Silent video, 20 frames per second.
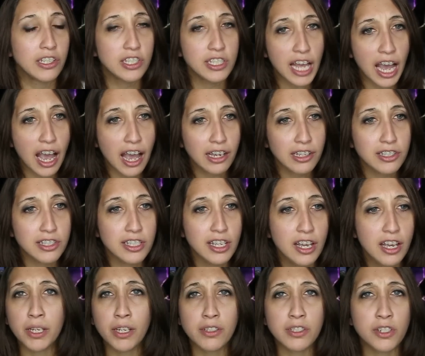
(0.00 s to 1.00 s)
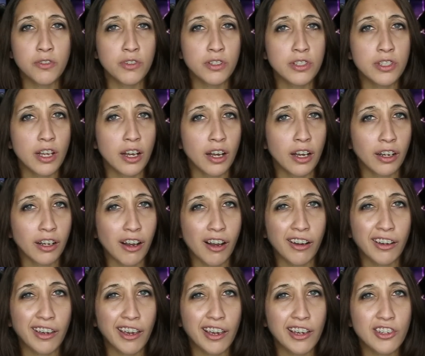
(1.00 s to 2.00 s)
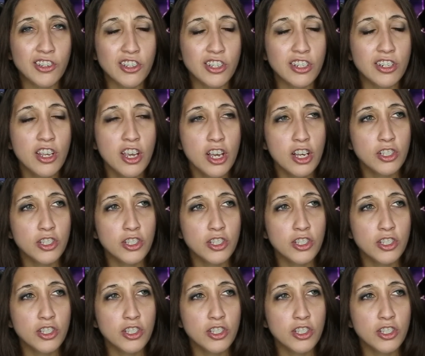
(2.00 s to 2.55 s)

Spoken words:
Sax, because he was Caucasian.